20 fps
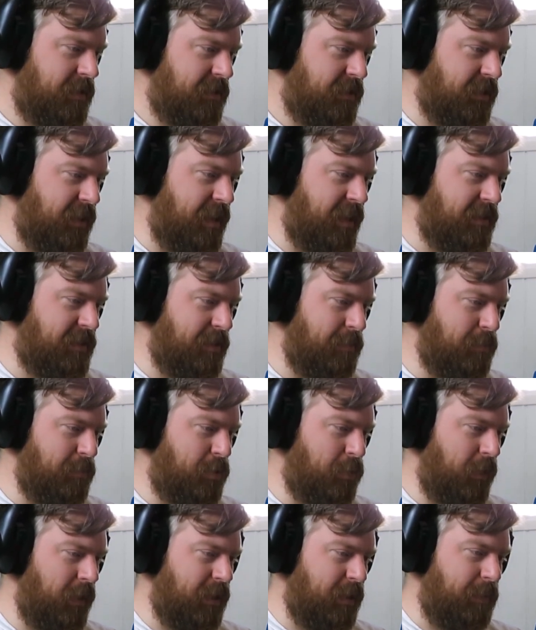So there's some
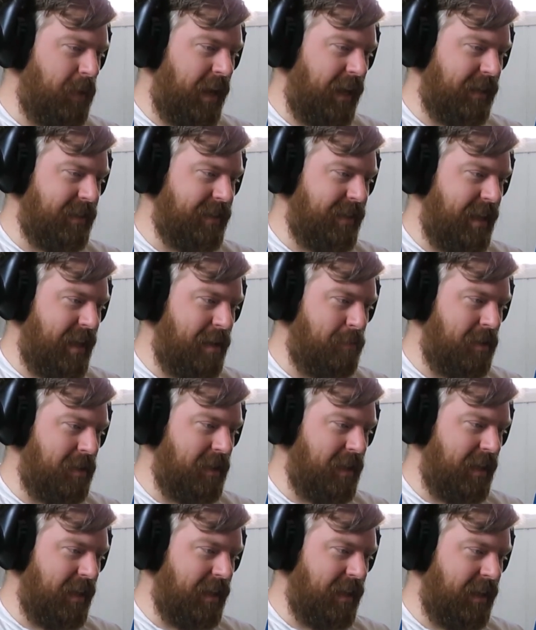switchbacks there,
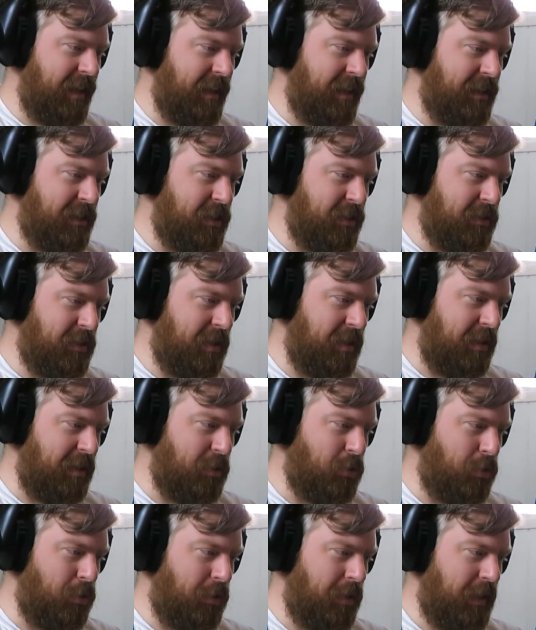but they're kind of just going to
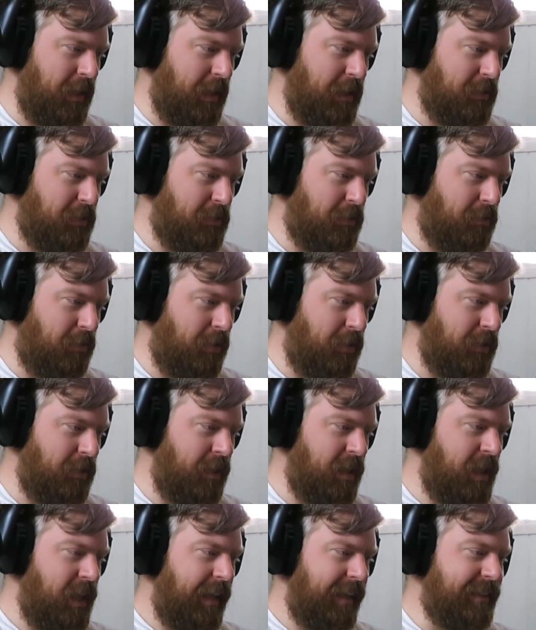shortcut us through.
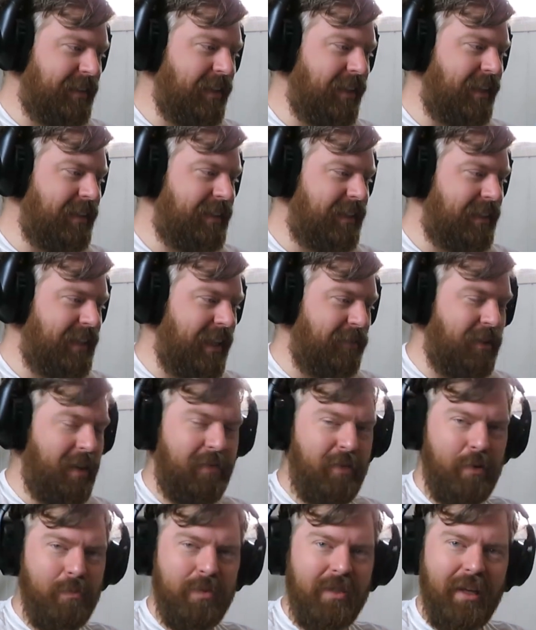It's nice that they've
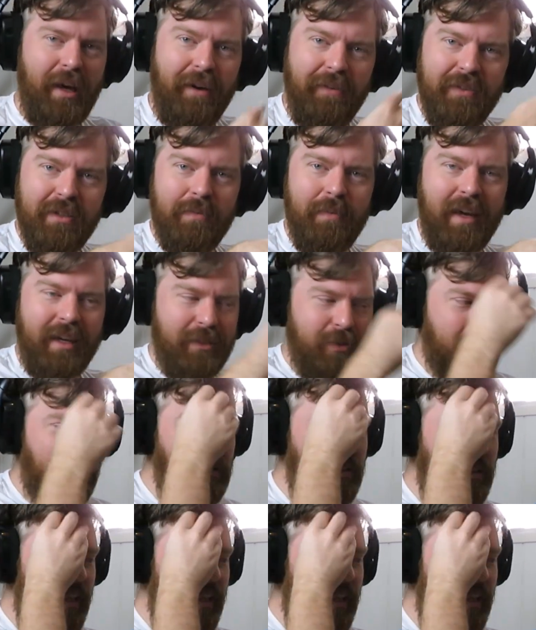given themselves some extra